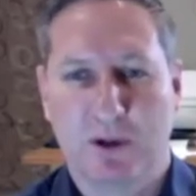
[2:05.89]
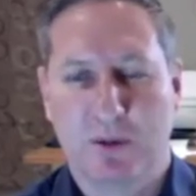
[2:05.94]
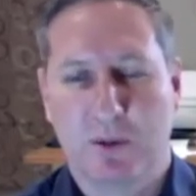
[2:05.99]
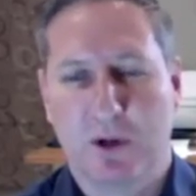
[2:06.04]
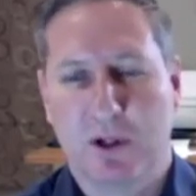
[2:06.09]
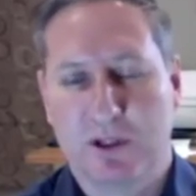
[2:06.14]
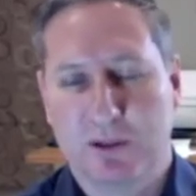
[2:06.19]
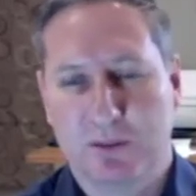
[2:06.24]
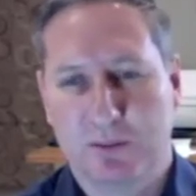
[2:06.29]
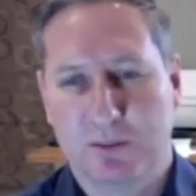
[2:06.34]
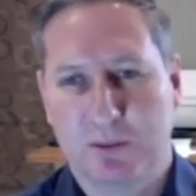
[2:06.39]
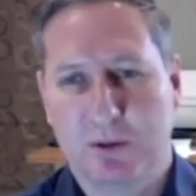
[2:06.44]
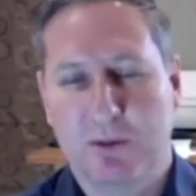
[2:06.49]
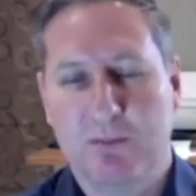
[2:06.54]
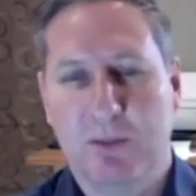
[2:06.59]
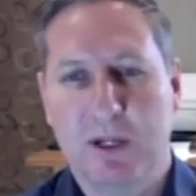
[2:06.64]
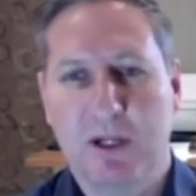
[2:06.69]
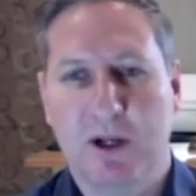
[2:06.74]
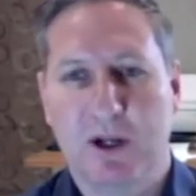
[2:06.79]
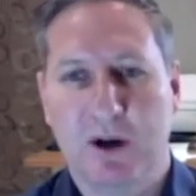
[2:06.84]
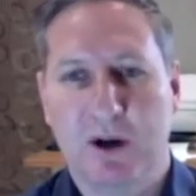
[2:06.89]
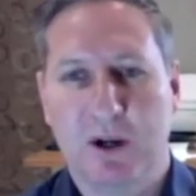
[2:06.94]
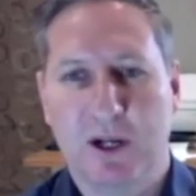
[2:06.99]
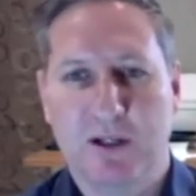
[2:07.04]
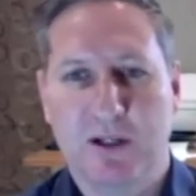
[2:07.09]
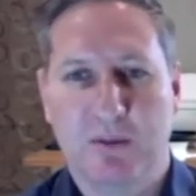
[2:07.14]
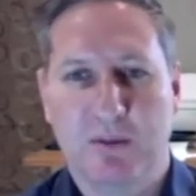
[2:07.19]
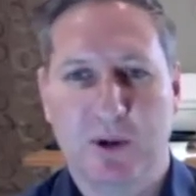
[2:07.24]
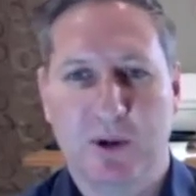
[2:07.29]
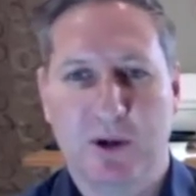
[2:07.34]
Well, it's been known as
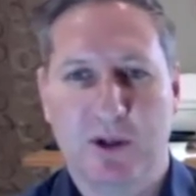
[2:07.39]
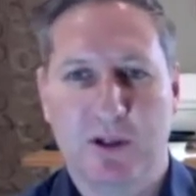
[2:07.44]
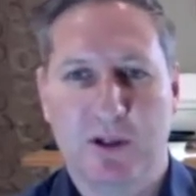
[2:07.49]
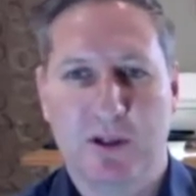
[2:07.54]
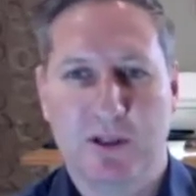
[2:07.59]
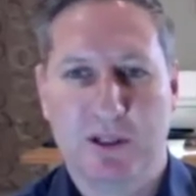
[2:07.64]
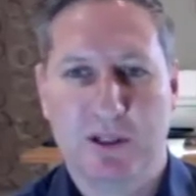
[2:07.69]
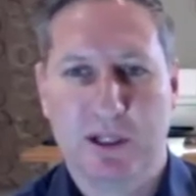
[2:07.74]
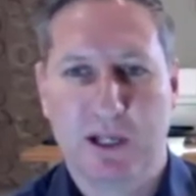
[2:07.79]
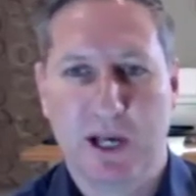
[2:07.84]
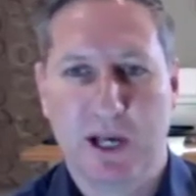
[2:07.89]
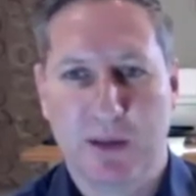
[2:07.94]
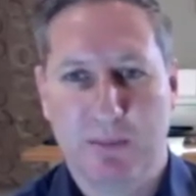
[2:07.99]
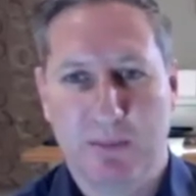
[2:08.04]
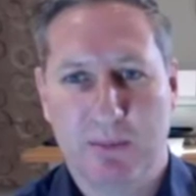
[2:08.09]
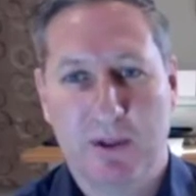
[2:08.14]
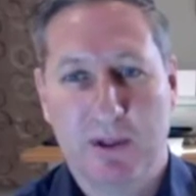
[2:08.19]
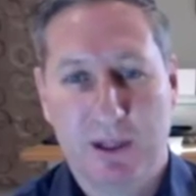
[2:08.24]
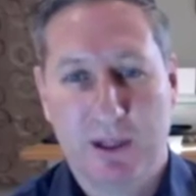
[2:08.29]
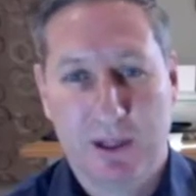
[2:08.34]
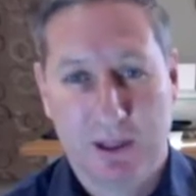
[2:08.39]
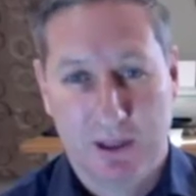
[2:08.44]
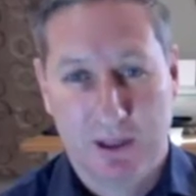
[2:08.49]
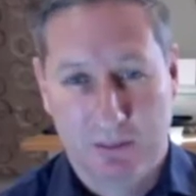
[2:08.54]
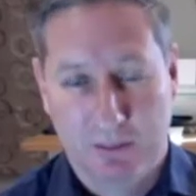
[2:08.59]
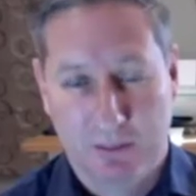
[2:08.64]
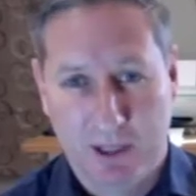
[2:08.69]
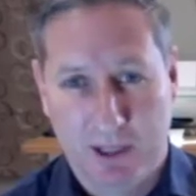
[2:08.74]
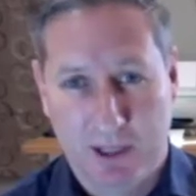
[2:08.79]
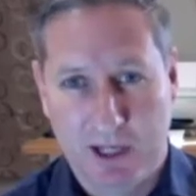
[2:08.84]
emergency gap,
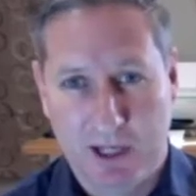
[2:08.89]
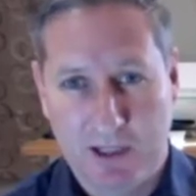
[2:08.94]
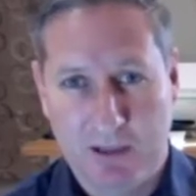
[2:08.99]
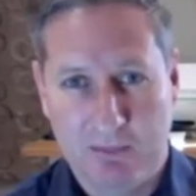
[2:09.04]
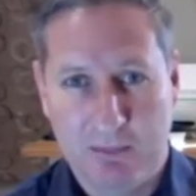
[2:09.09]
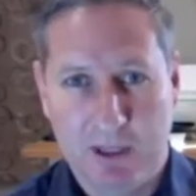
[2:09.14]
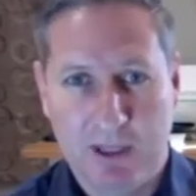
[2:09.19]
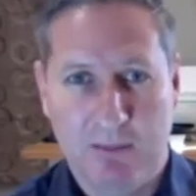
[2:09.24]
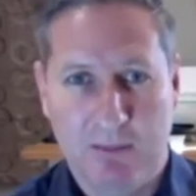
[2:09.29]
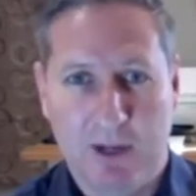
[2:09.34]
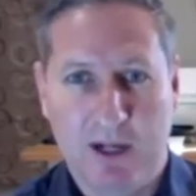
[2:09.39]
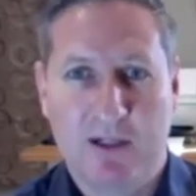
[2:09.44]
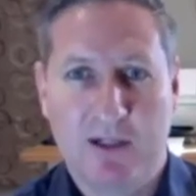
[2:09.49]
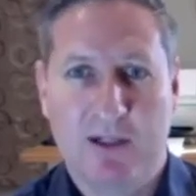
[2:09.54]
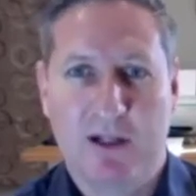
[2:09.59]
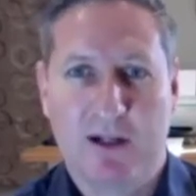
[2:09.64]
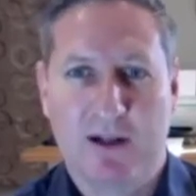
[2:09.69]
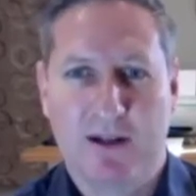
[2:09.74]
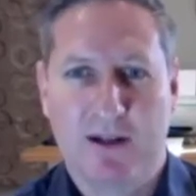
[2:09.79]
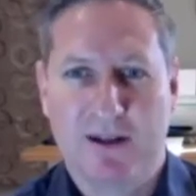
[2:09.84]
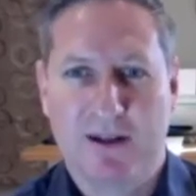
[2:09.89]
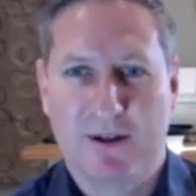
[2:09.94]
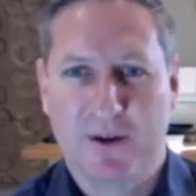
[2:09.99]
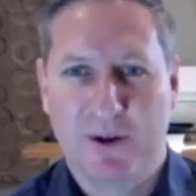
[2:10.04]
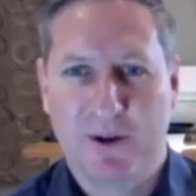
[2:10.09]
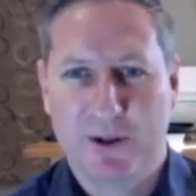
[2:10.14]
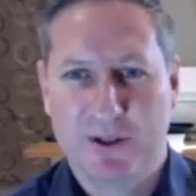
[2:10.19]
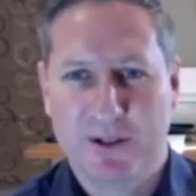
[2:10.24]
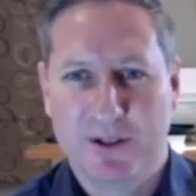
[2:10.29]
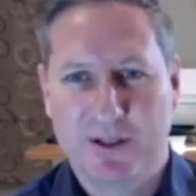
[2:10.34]
but there hasn't been much
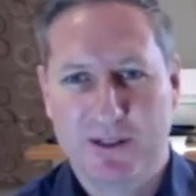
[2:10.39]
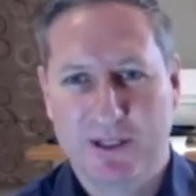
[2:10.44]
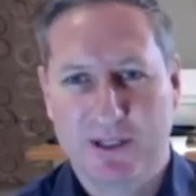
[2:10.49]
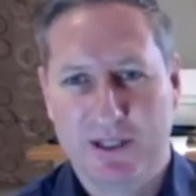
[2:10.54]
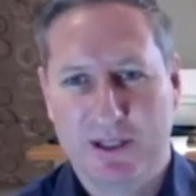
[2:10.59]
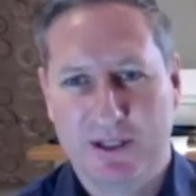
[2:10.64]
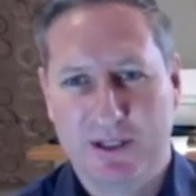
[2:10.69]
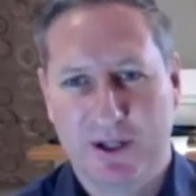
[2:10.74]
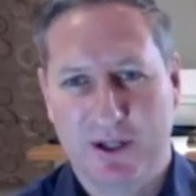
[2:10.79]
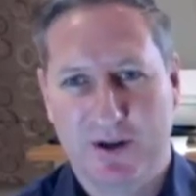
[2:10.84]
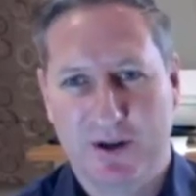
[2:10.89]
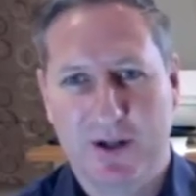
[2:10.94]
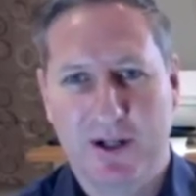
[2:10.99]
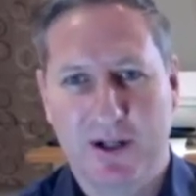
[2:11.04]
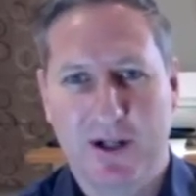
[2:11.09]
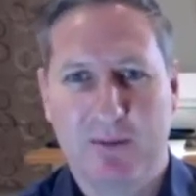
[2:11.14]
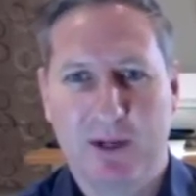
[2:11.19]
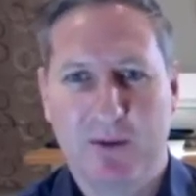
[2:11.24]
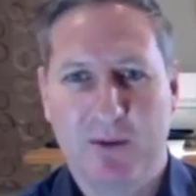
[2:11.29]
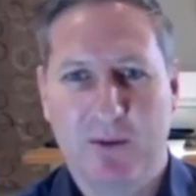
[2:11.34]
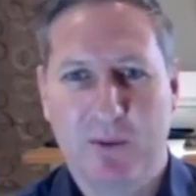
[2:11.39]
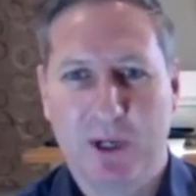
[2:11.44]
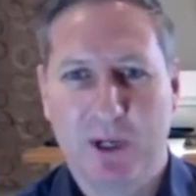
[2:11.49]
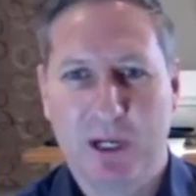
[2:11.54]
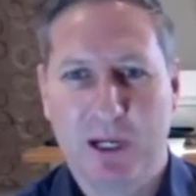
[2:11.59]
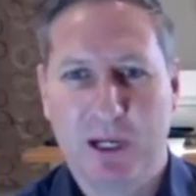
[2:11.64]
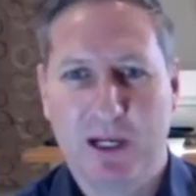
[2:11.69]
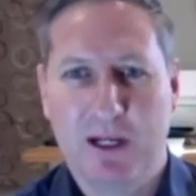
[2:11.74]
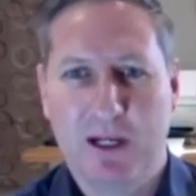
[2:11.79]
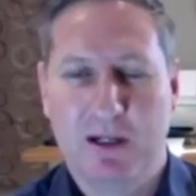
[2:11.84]
urgency shown. I mean,
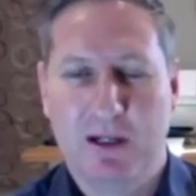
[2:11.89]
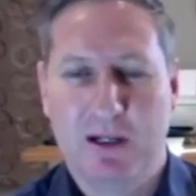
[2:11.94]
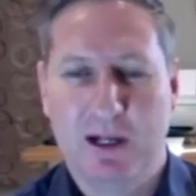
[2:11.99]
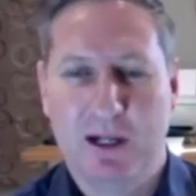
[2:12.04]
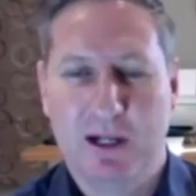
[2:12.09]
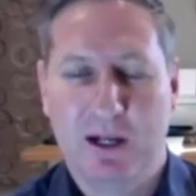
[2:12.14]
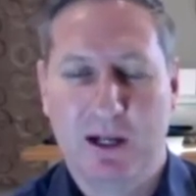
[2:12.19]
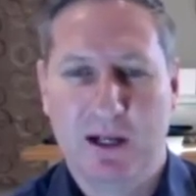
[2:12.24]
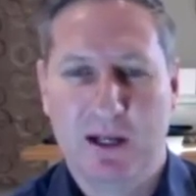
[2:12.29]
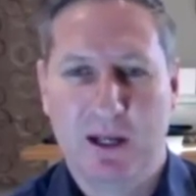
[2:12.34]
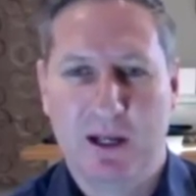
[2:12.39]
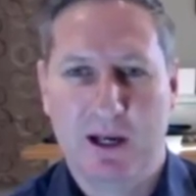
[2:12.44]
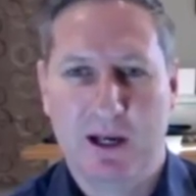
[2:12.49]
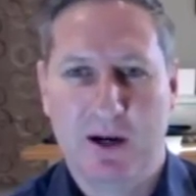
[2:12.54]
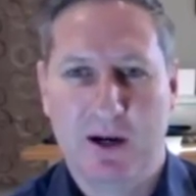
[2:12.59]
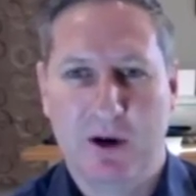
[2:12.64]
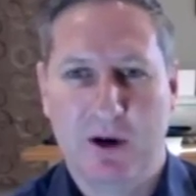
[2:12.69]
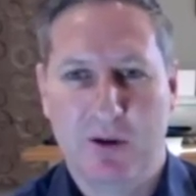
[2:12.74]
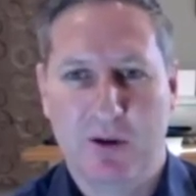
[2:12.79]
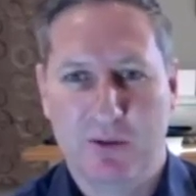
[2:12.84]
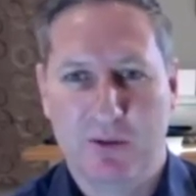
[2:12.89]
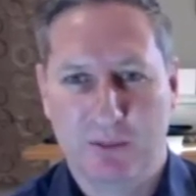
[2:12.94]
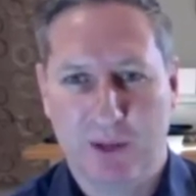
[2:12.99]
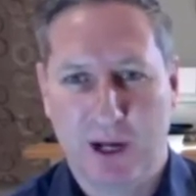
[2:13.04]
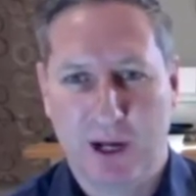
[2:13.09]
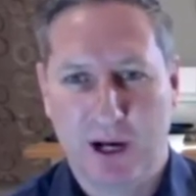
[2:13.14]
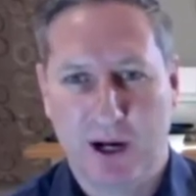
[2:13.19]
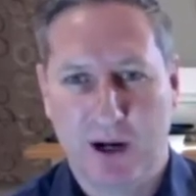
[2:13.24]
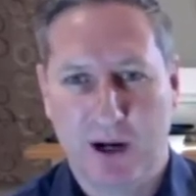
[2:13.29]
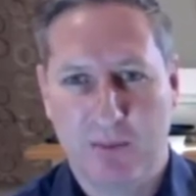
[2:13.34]
we're nearly a year on from the
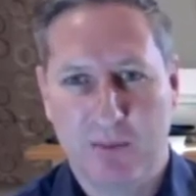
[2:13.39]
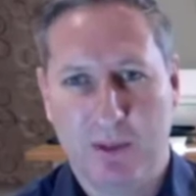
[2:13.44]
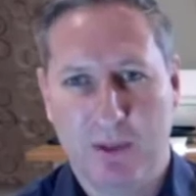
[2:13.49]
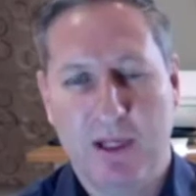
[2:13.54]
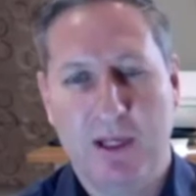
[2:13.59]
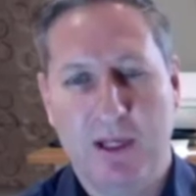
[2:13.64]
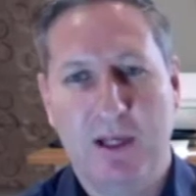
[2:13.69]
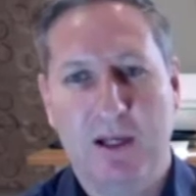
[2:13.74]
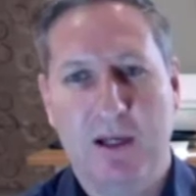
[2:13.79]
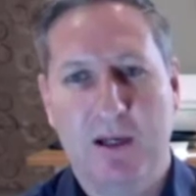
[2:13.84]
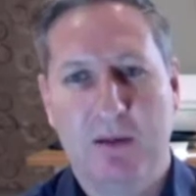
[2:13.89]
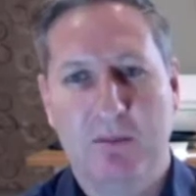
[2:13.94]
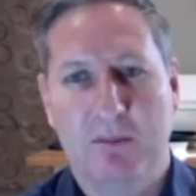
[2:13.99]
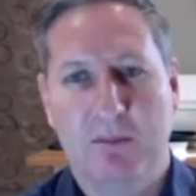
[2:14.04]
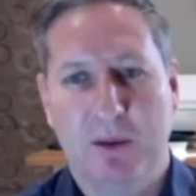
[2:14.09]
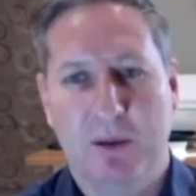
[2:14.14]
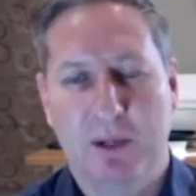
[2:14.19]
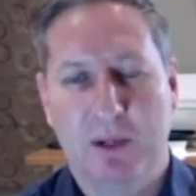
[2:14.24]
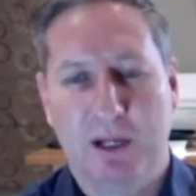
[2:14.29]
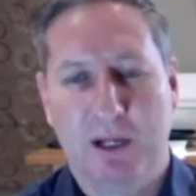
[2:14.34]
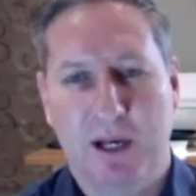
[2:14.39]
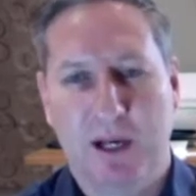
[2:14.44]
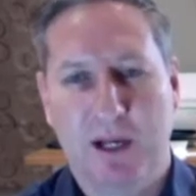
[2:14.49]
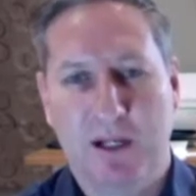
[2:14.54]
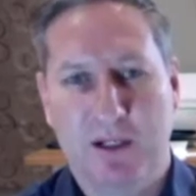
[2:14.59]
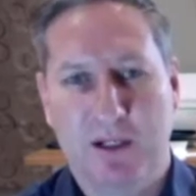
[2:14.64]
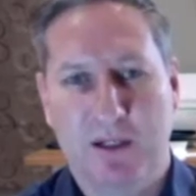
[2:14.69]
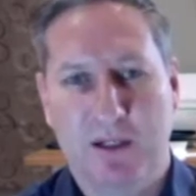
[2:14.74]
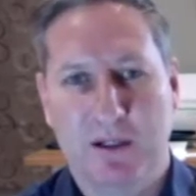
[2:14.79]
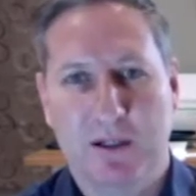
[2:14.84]
RP
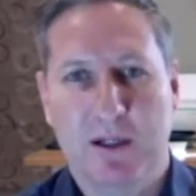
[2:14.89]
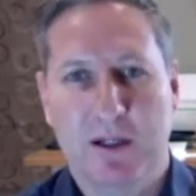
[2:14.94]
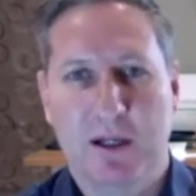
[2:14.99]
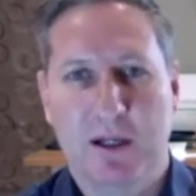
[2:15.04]
publication.